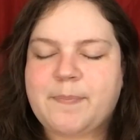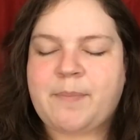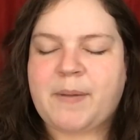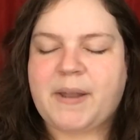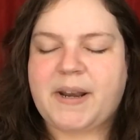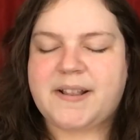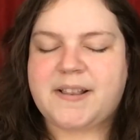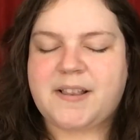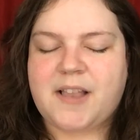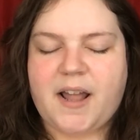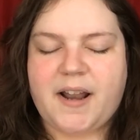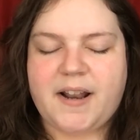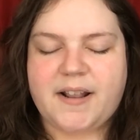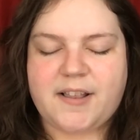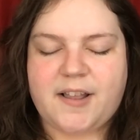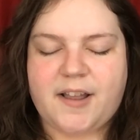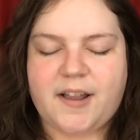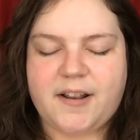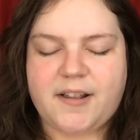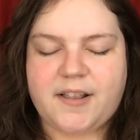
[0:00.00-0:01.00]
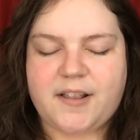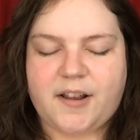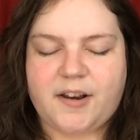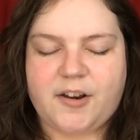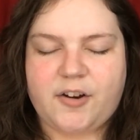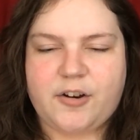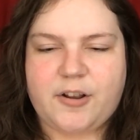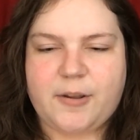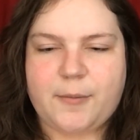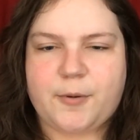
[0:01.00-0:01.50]
But it's
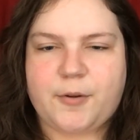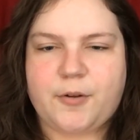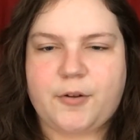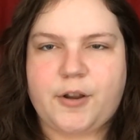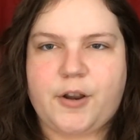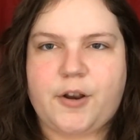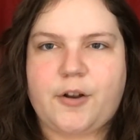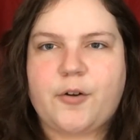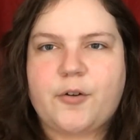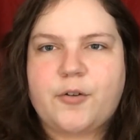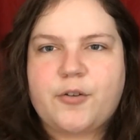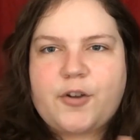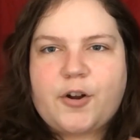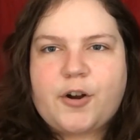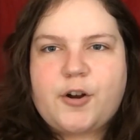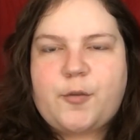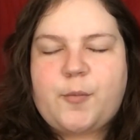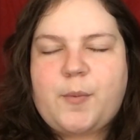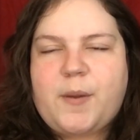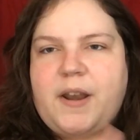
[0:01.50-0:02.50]
not your typical, you know, start at the